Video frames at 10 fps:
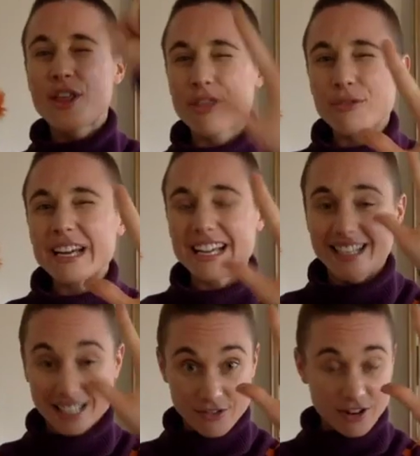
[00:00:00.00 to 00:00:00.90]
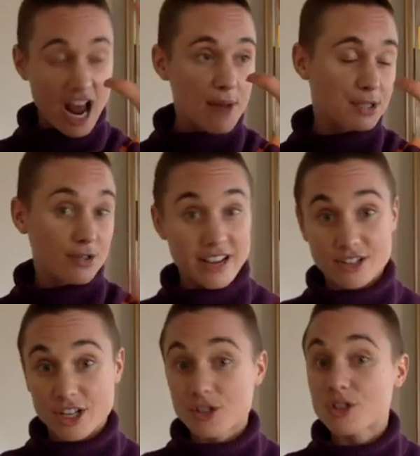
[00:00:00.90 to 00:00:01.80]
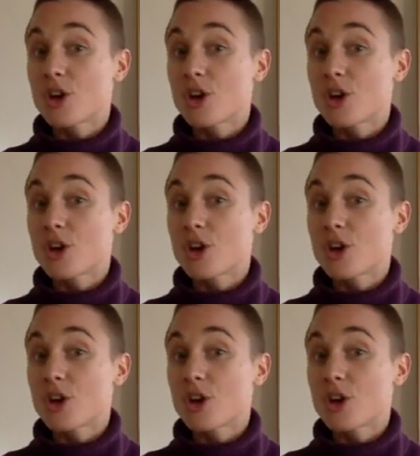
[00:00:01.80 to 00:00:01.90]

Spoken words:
3 different observations.